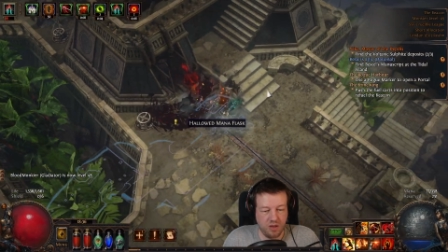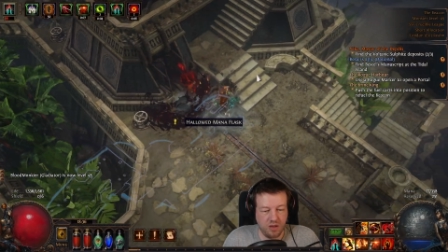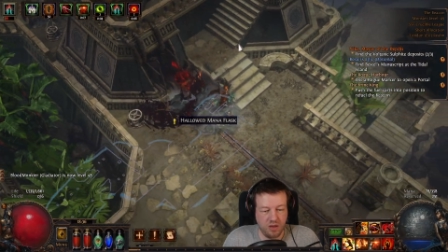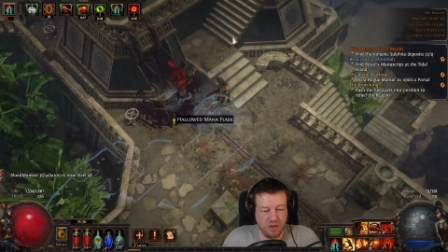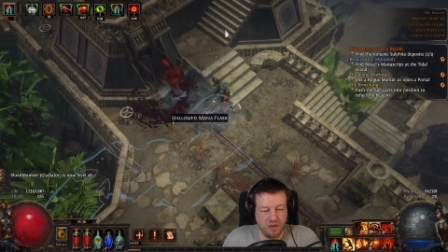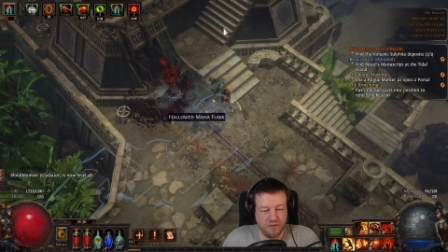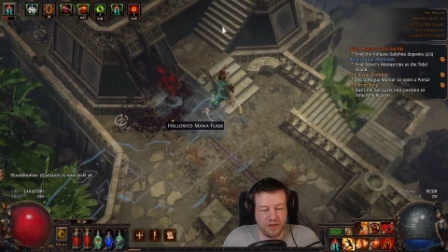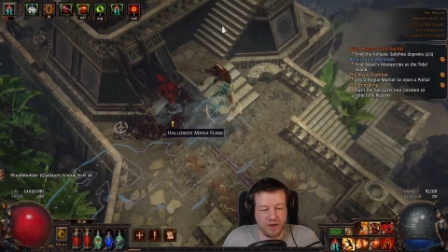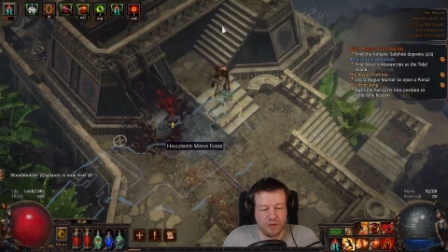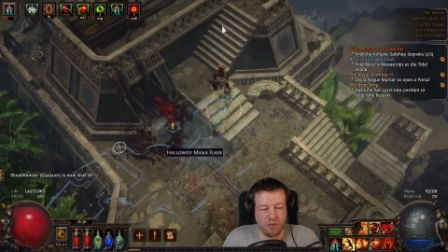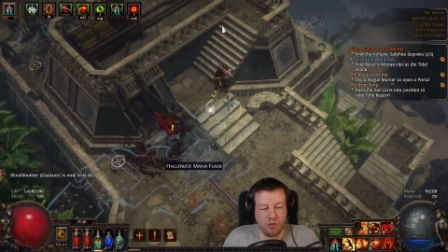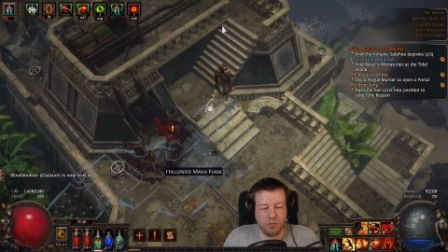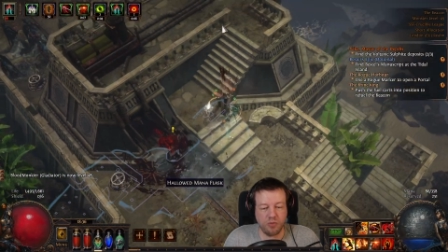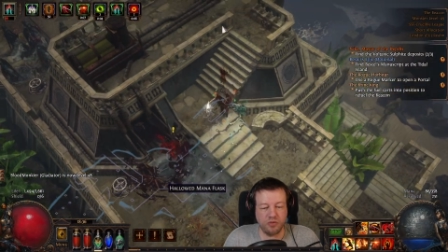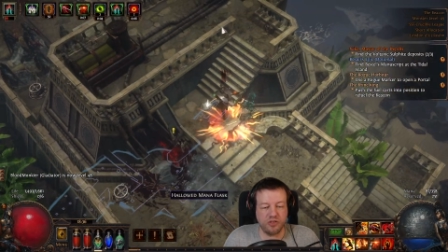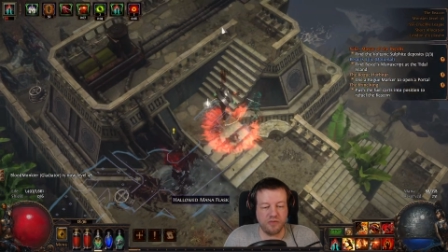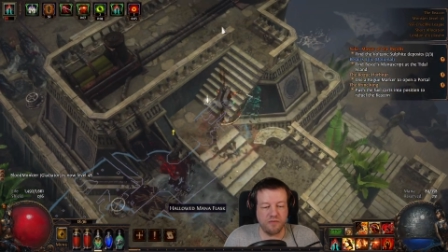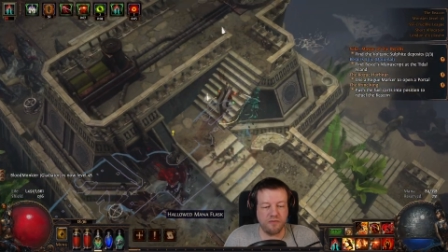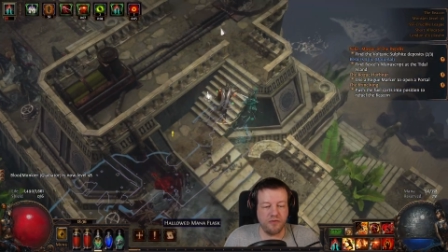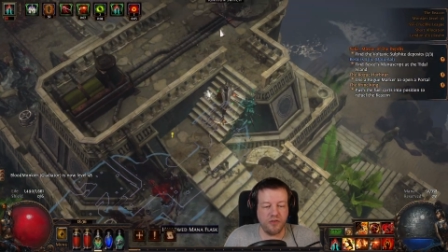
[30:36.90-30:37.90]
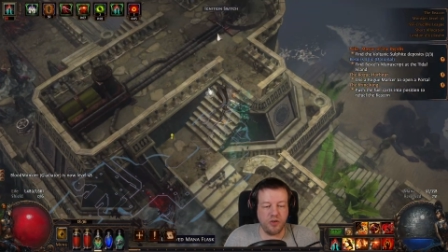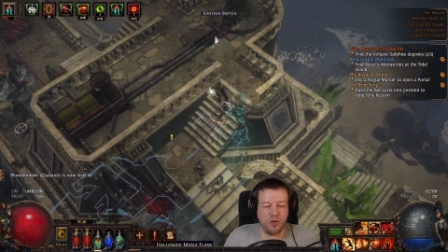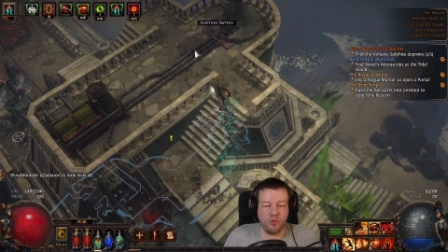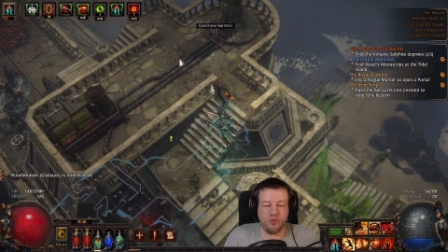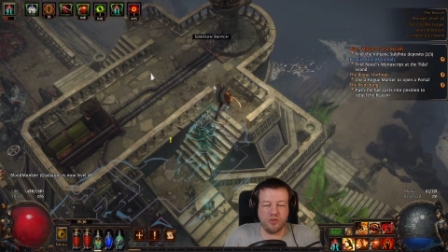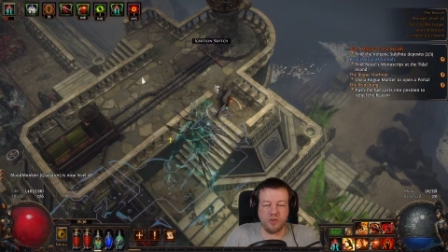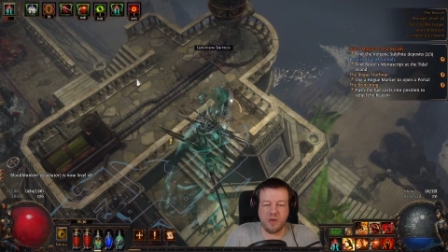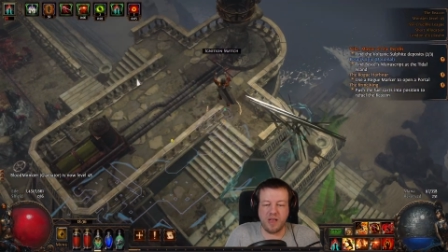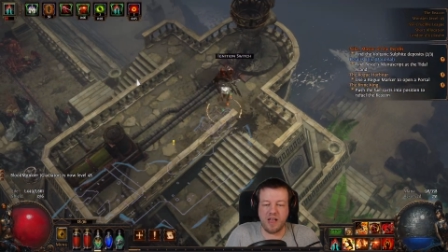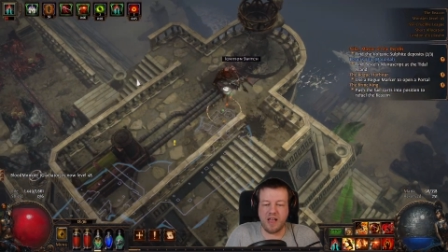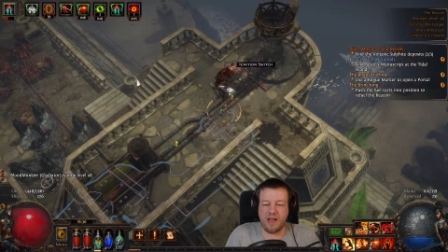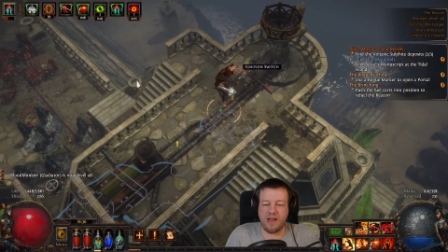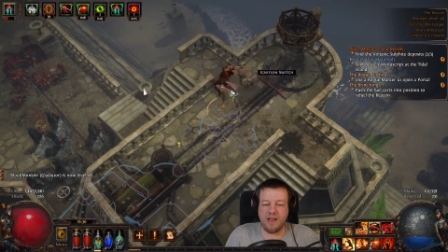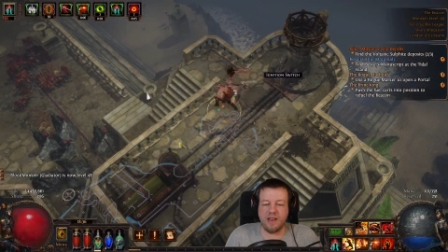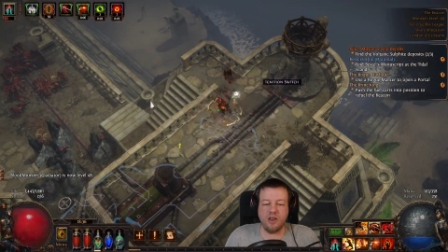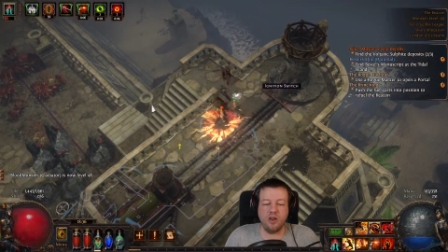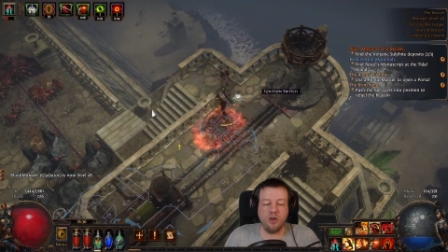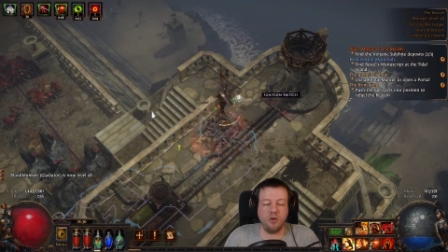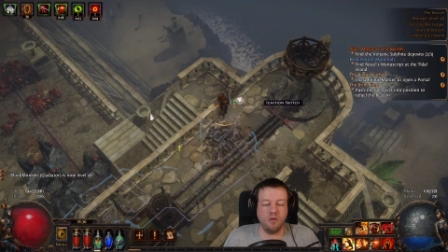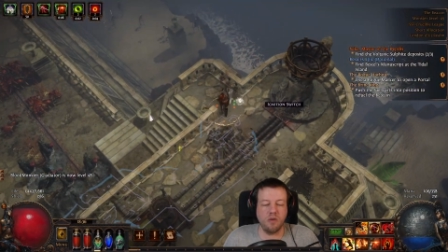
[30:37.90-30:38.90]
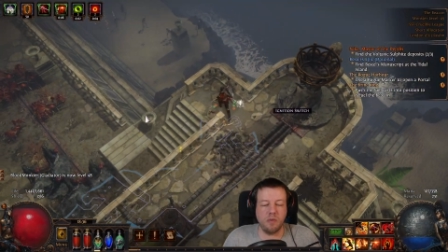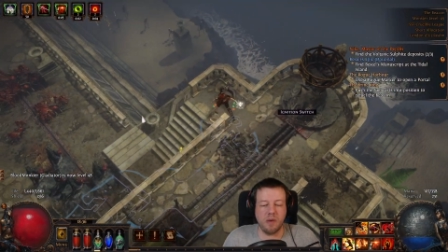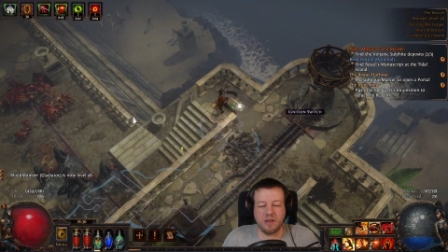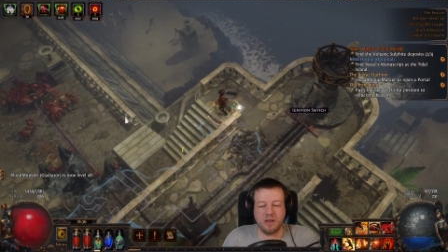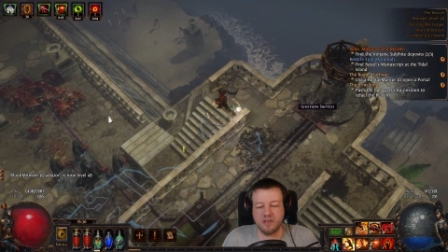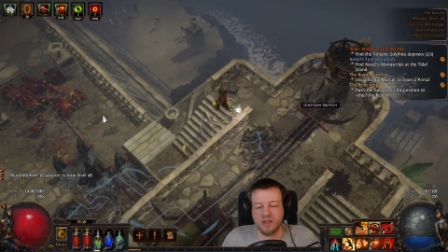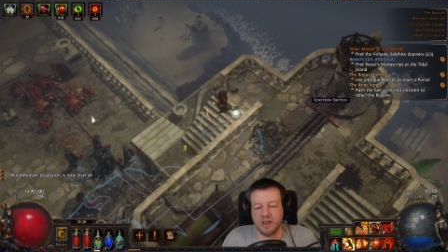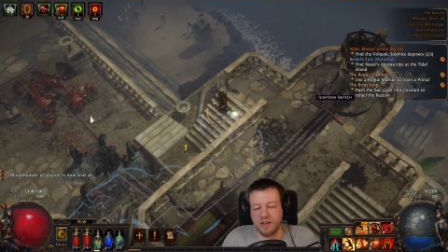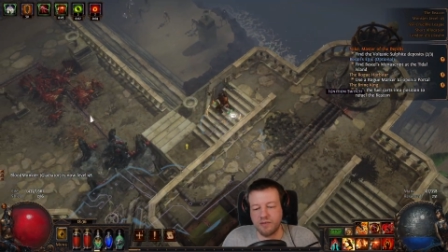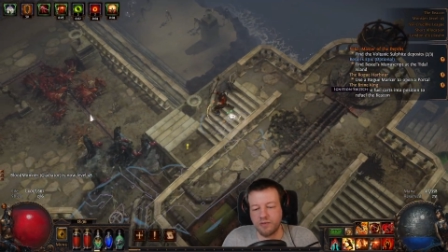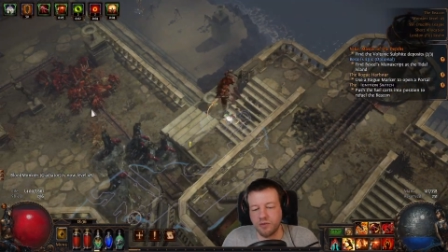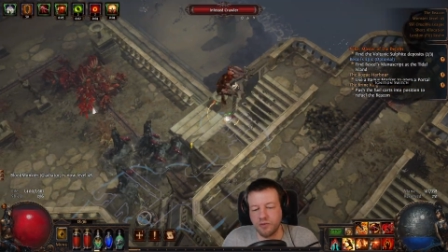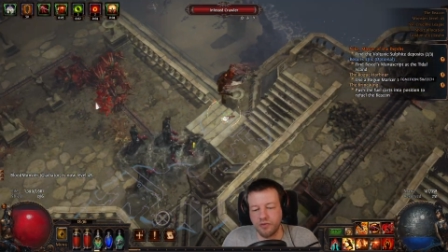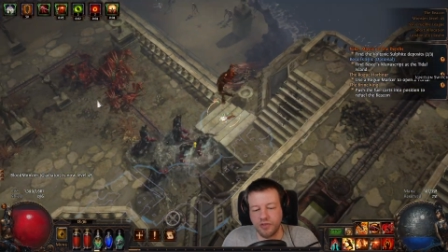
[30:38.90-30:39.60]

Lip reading: If anyone was confused about how I knew we're about to level,